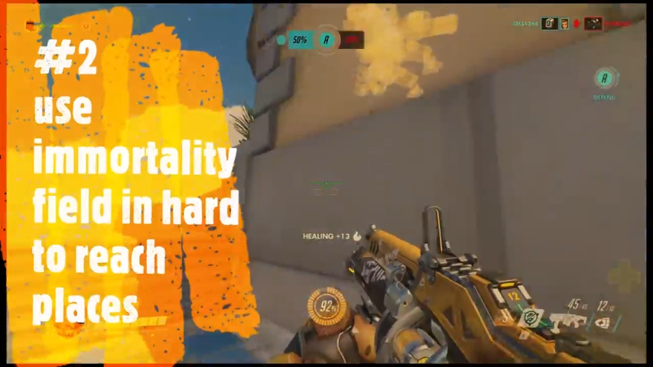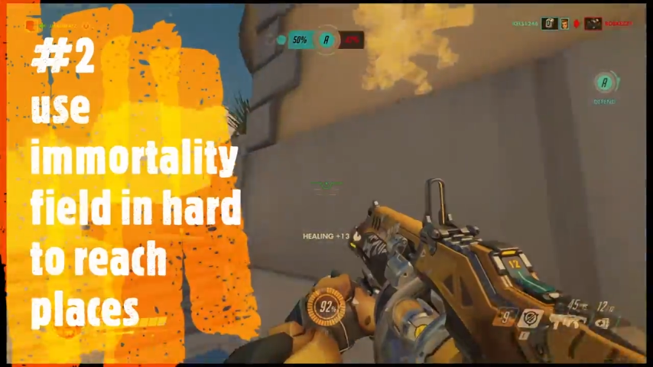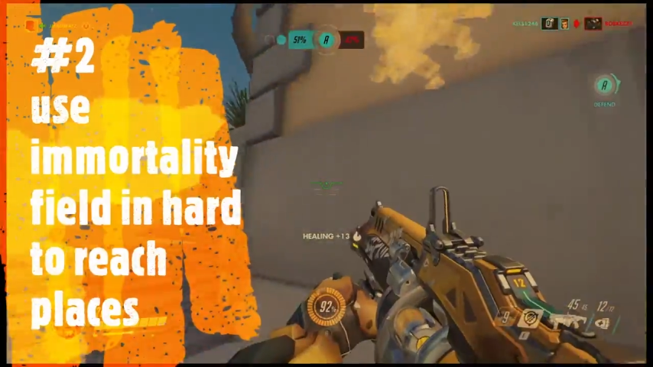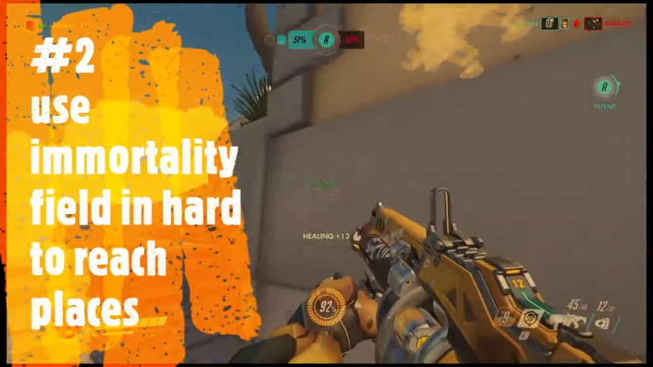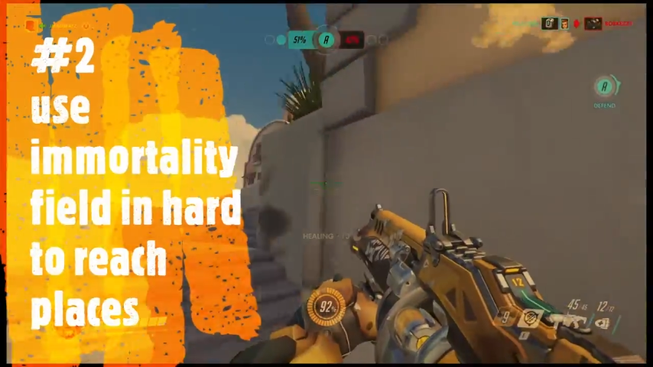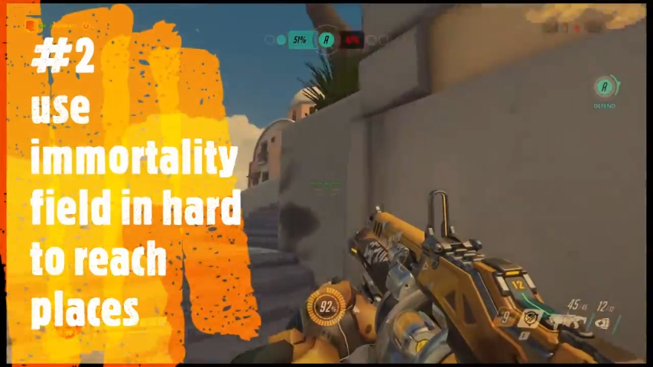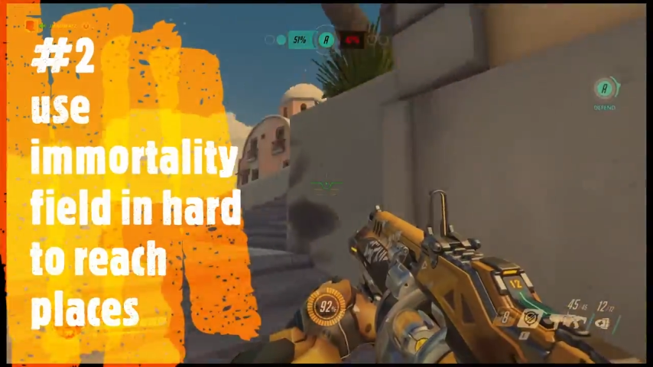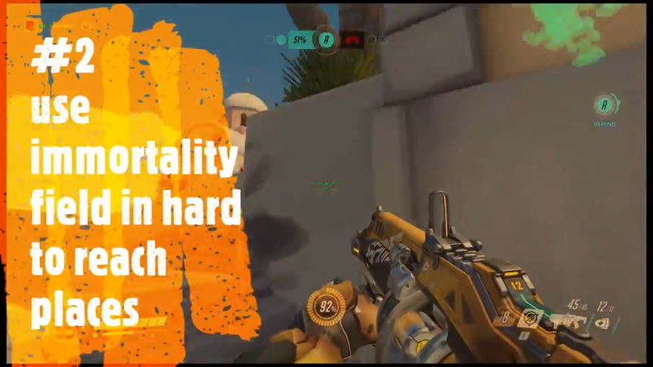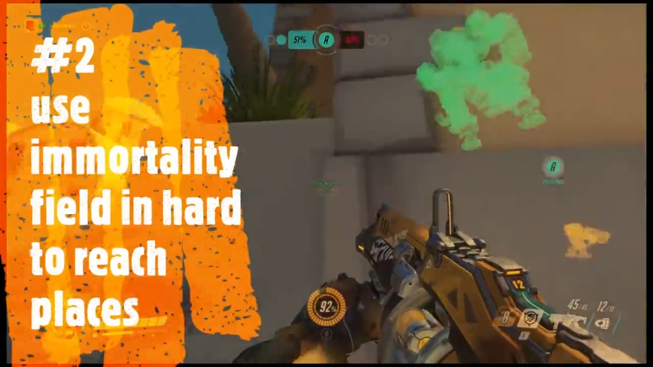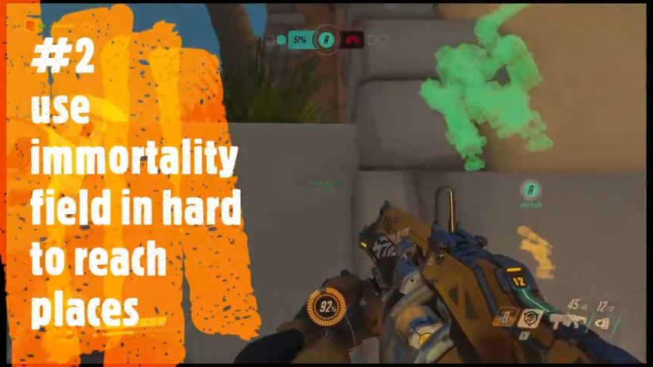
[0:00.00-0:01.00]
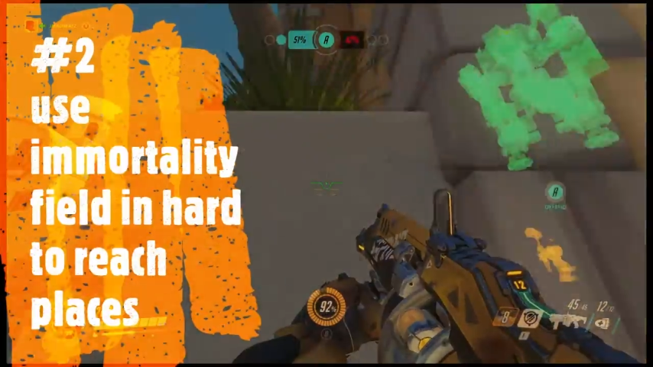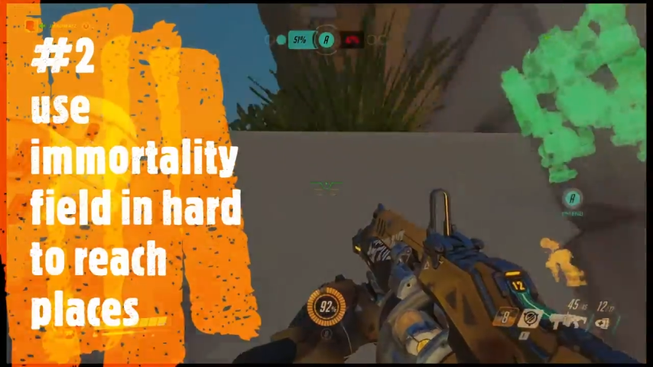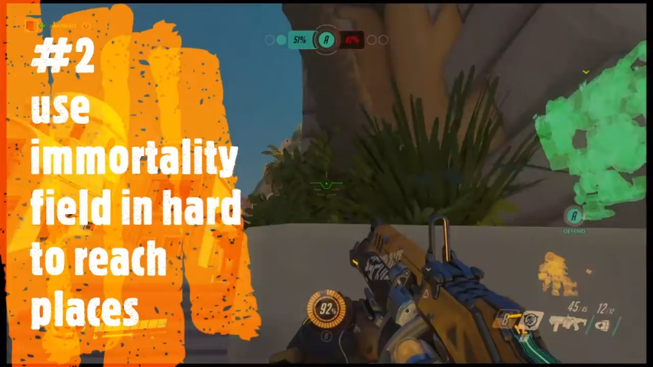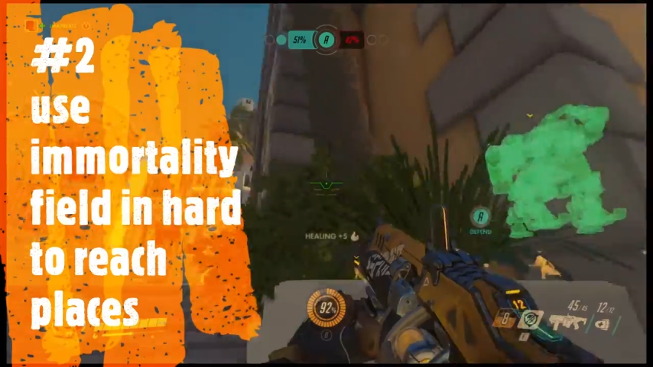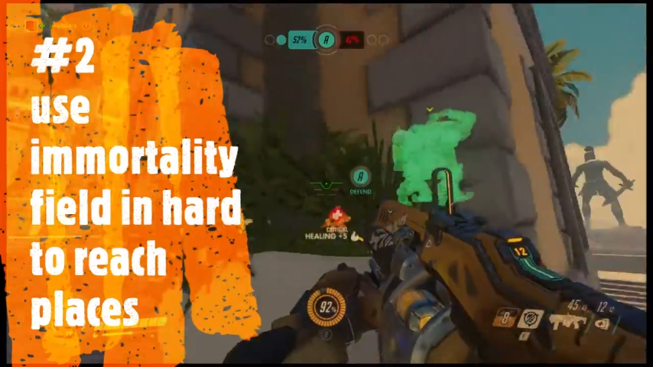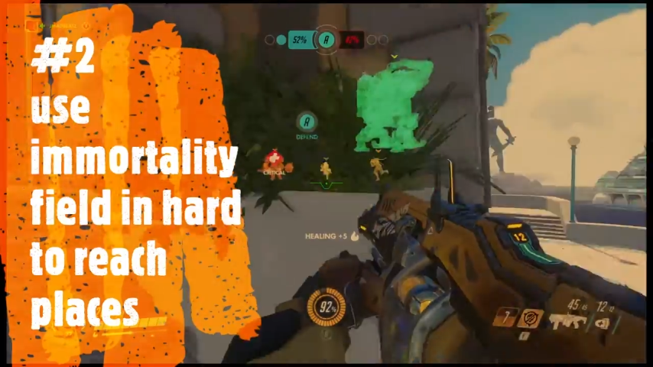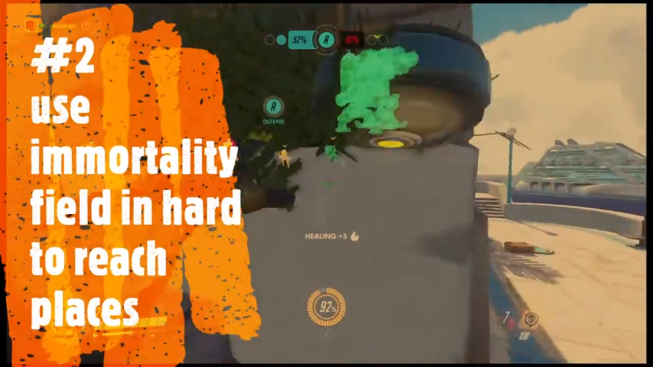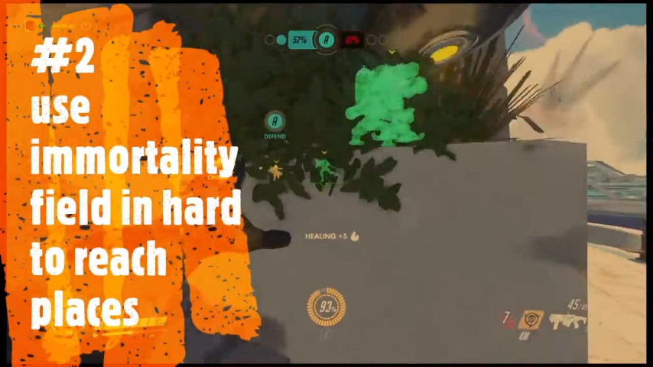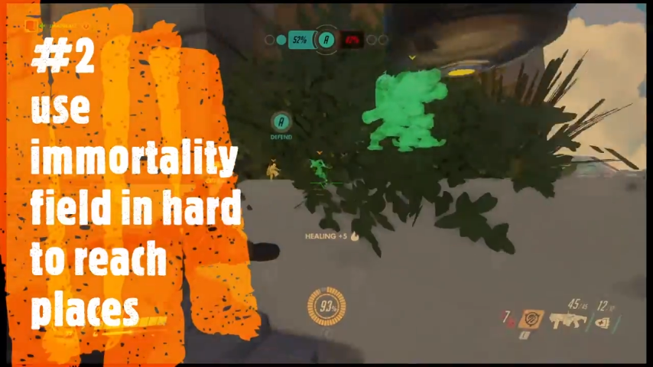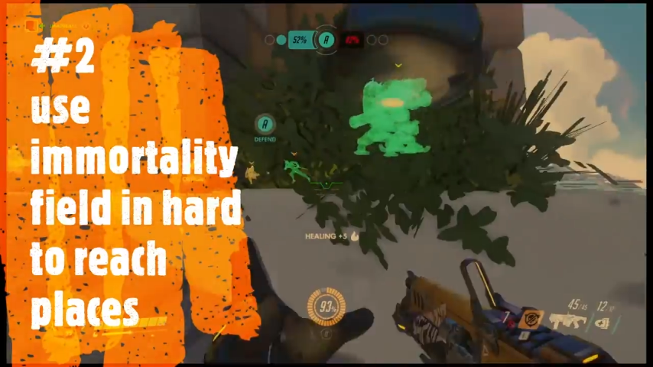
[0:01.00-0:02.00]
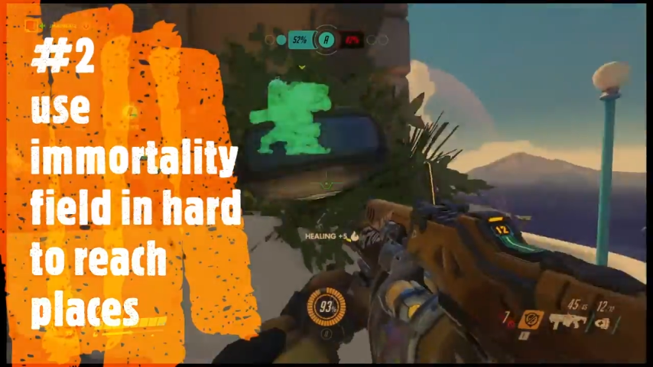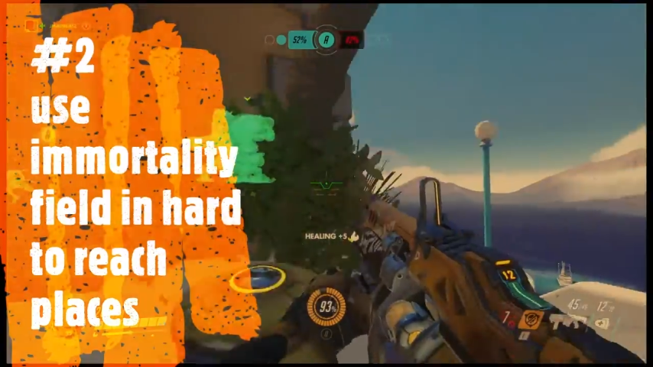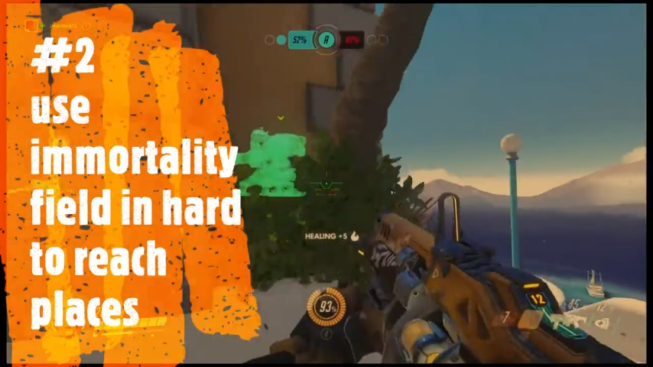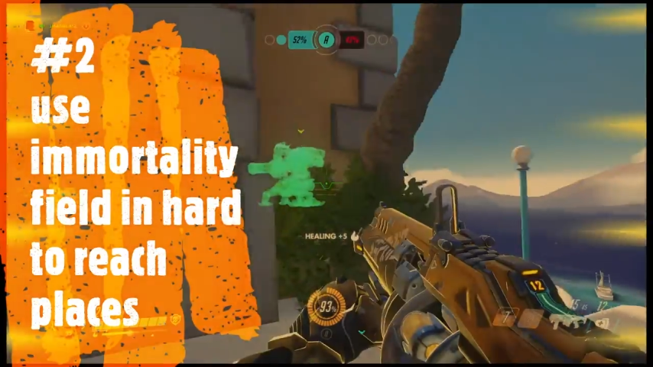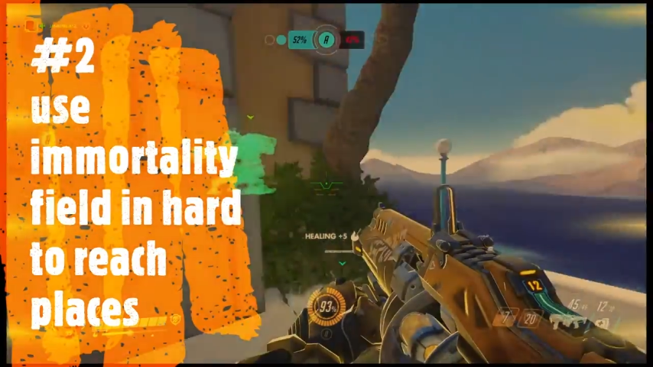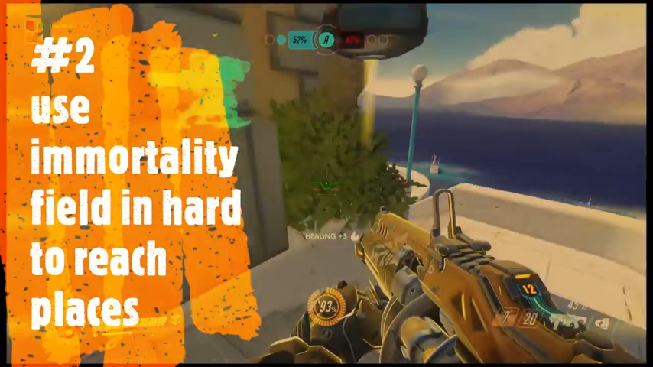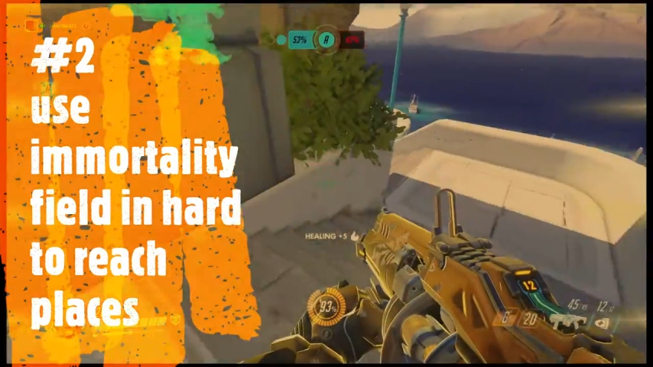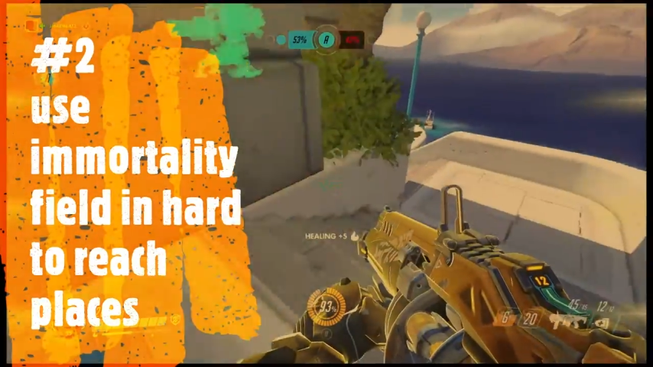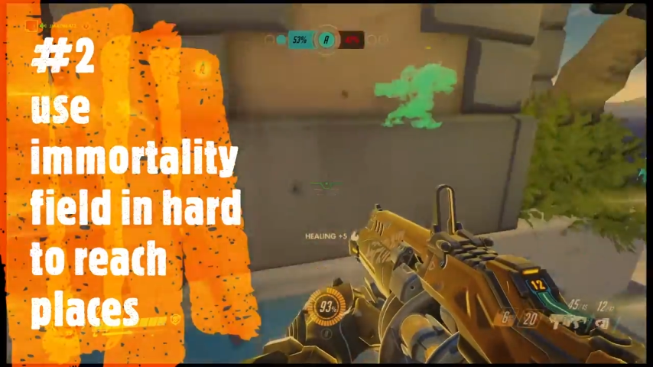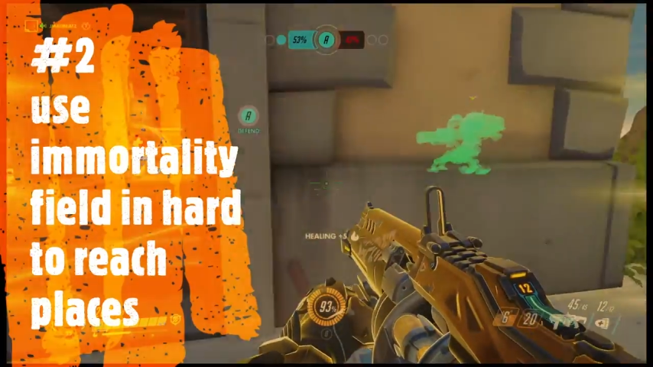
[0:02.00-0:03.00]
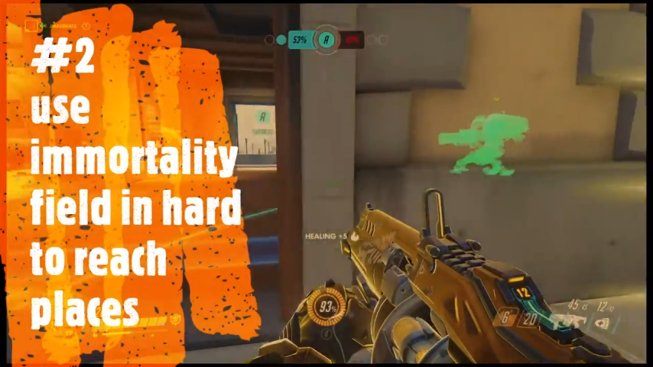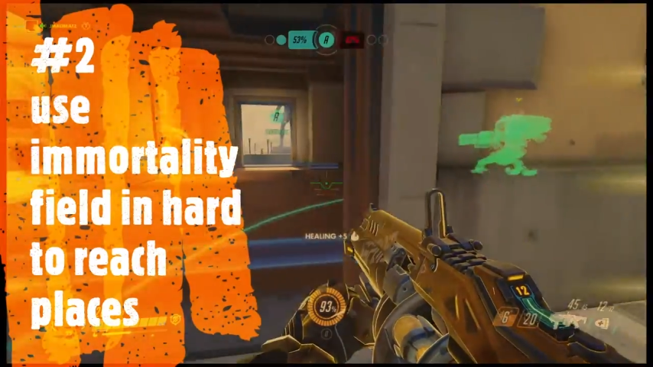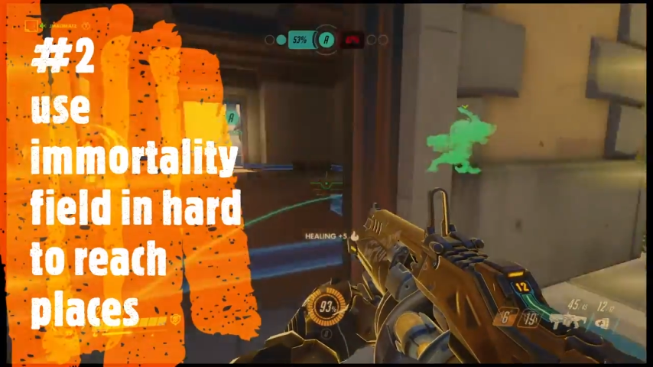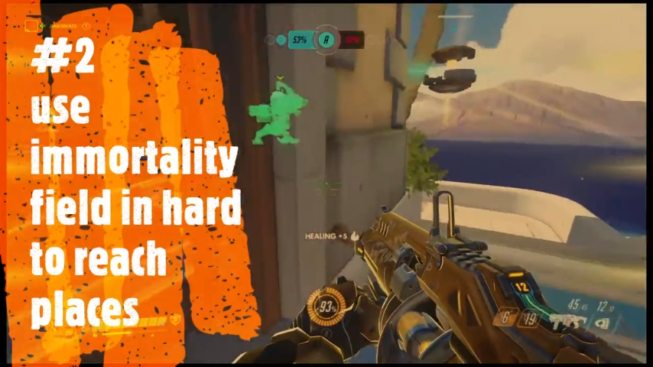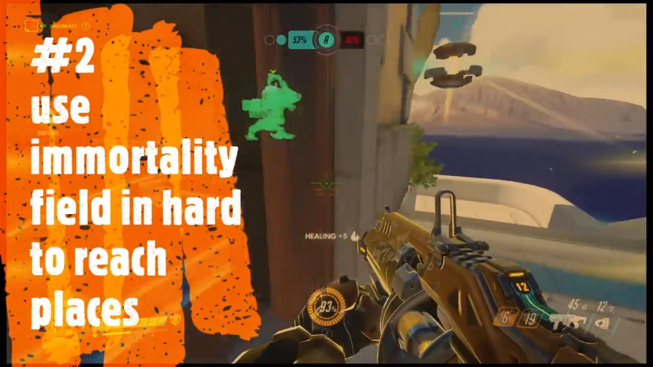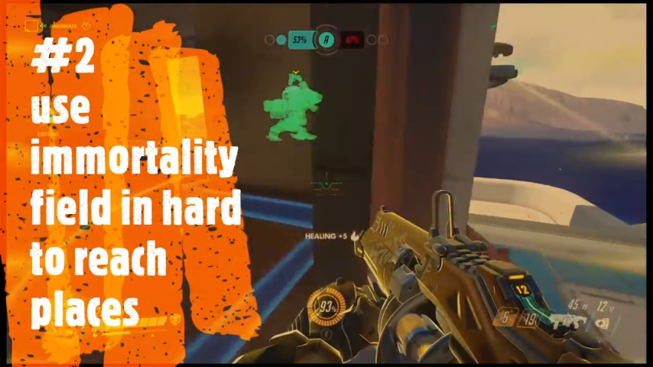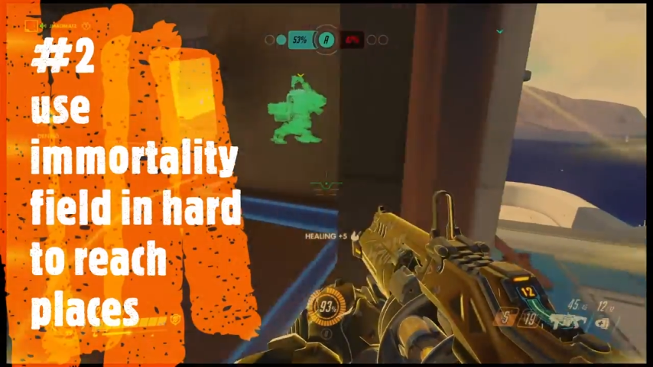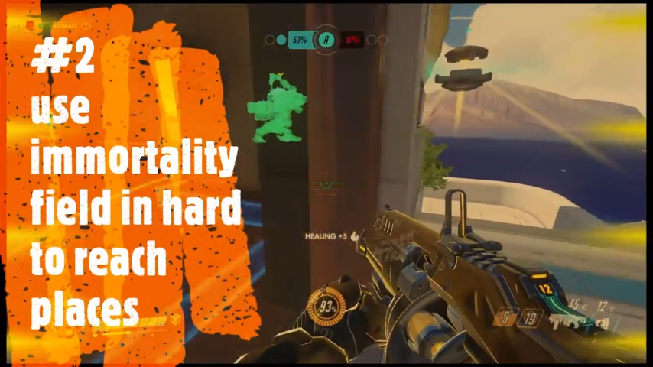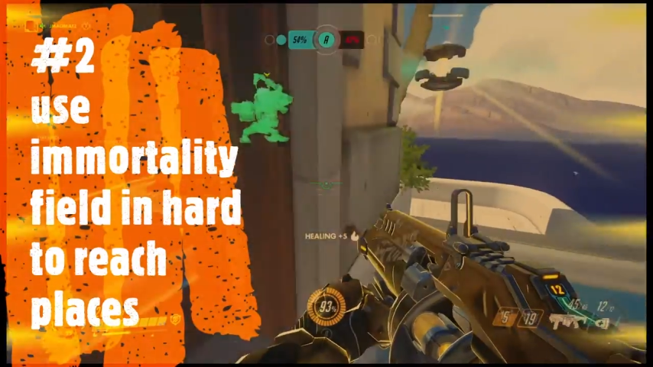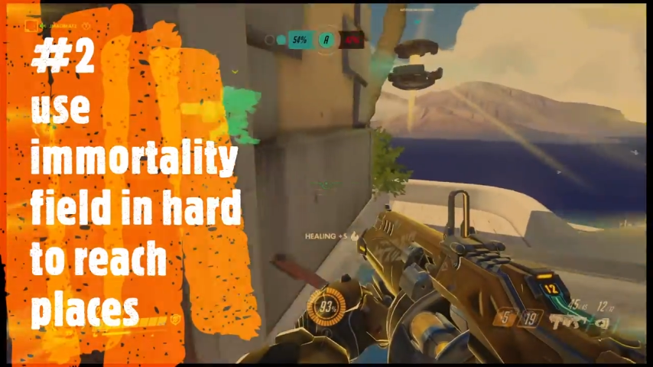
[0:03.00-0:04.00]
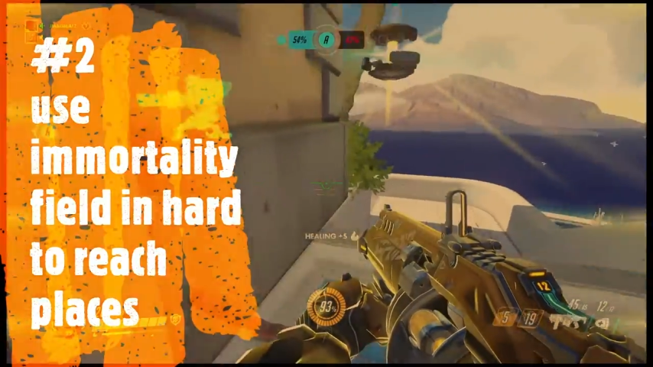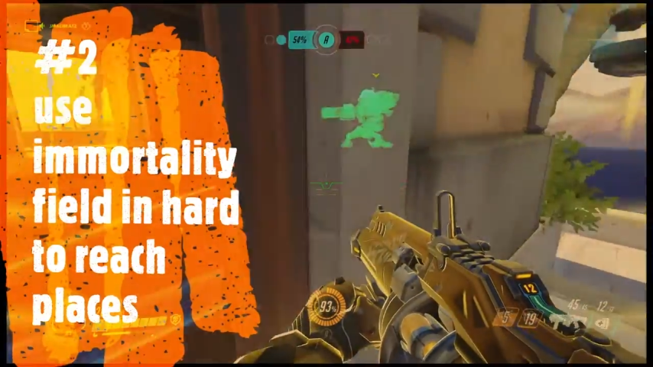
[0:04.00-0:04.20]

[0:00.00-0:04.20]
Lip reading: Nobody's mouth can be seen.